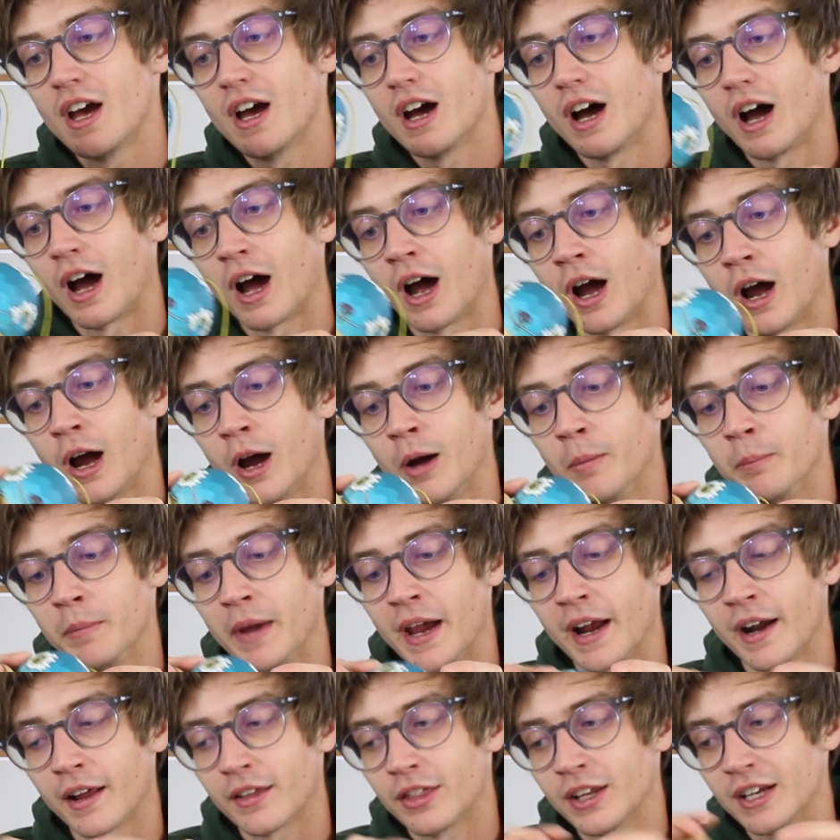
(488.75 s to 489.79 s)

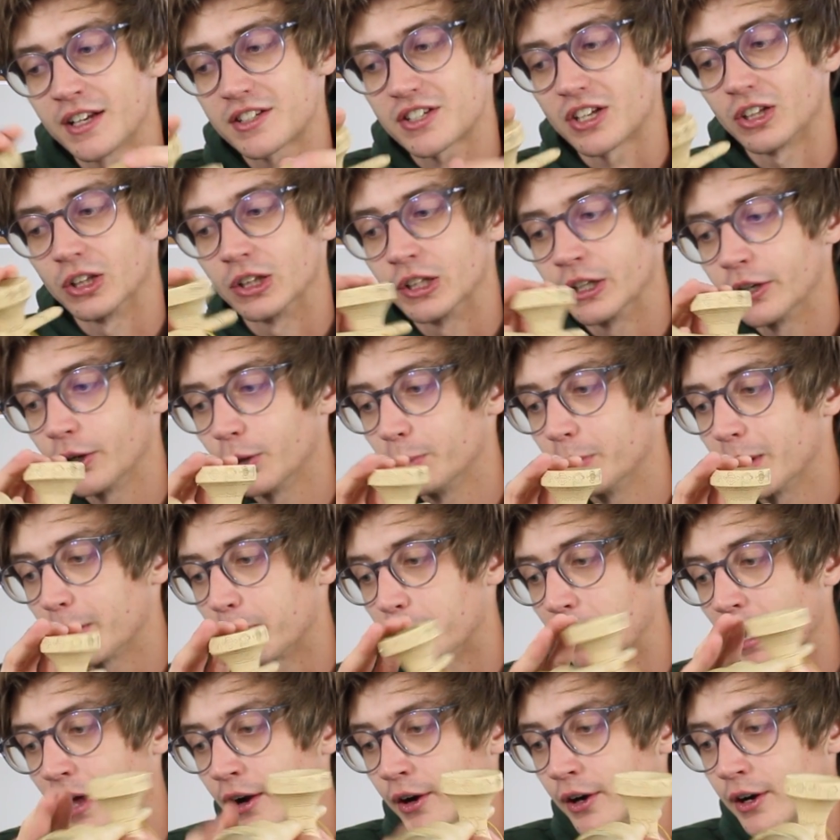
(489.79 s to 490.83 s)
And I think it's a little bit
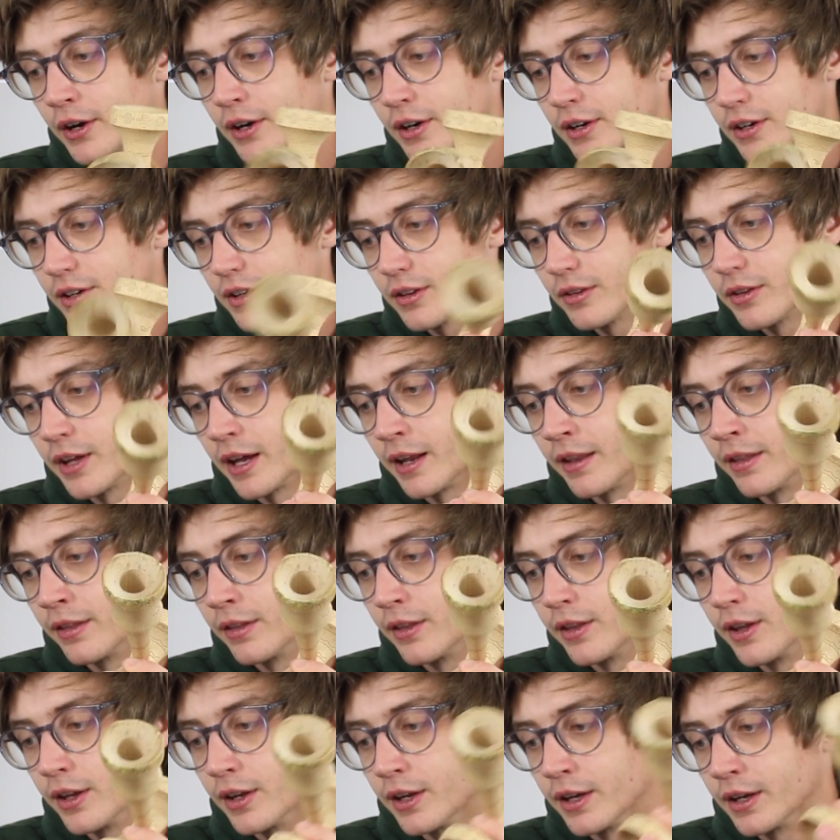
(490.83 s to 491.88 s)
better than
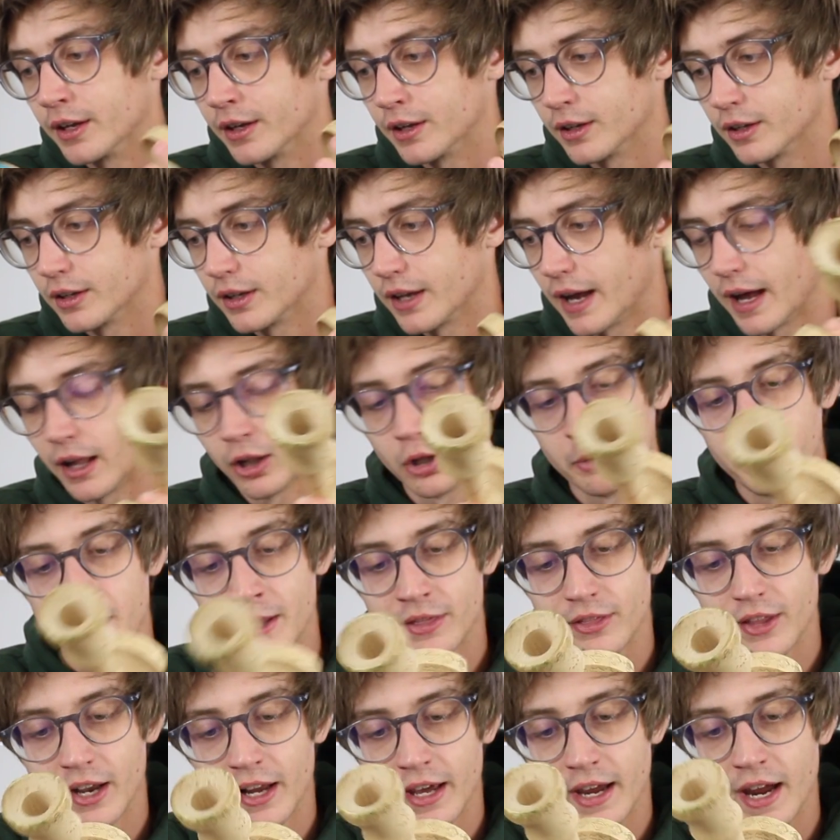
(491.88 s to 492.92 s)
the Element
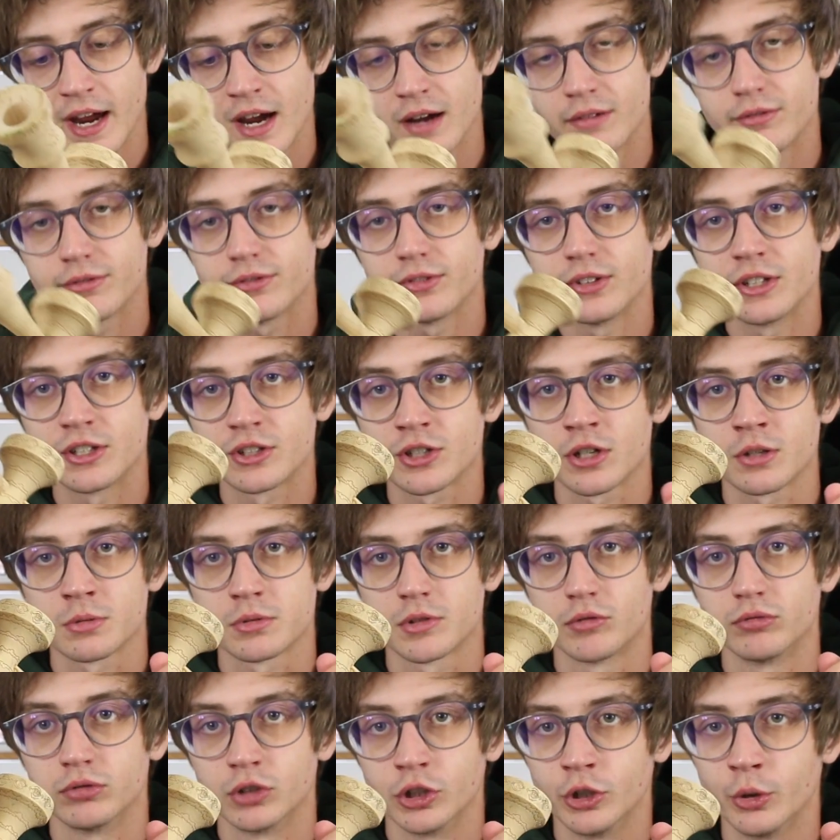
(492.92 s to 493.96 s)
that I have in terms
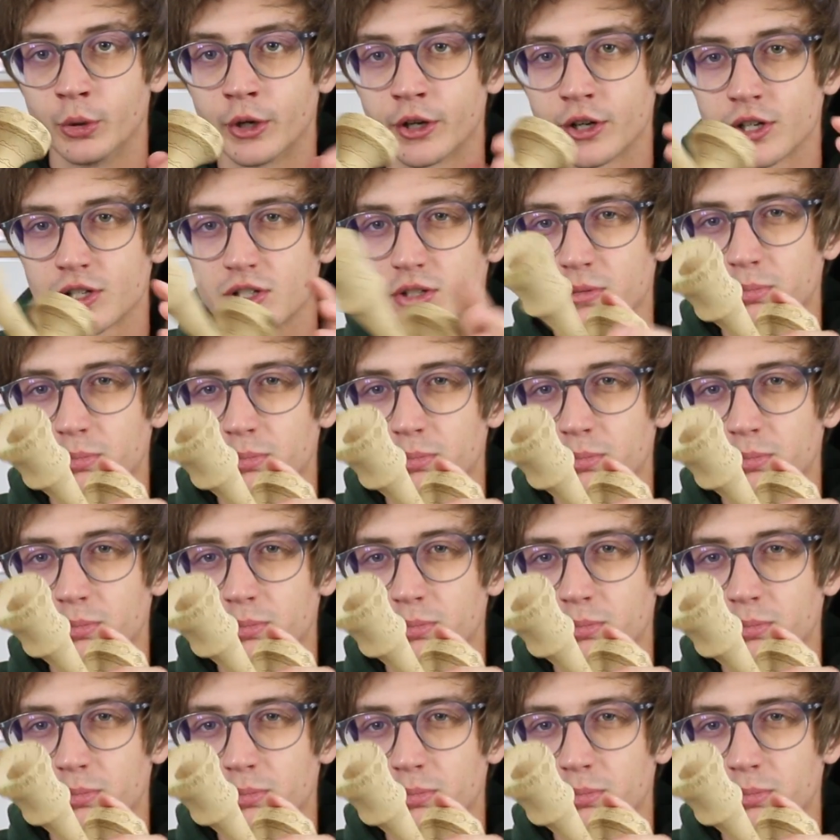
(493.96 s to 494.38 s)
of lunars,